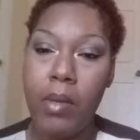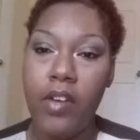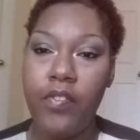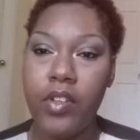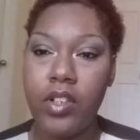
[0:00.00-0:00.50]

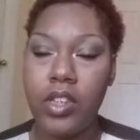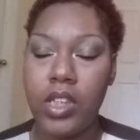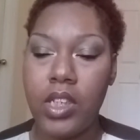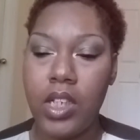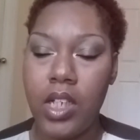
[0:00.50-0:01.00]
my
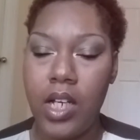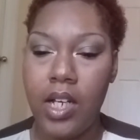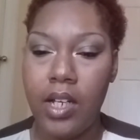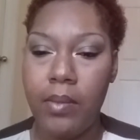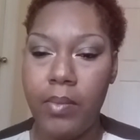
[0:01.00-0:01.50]
first
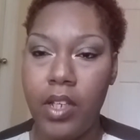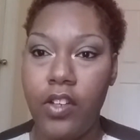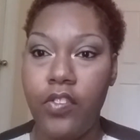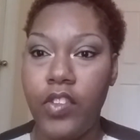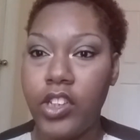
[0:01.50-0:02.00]

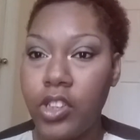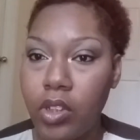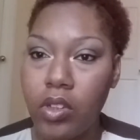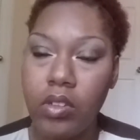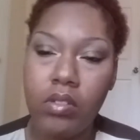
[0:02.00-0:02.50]

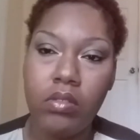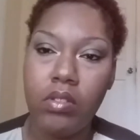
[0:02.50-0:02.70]
official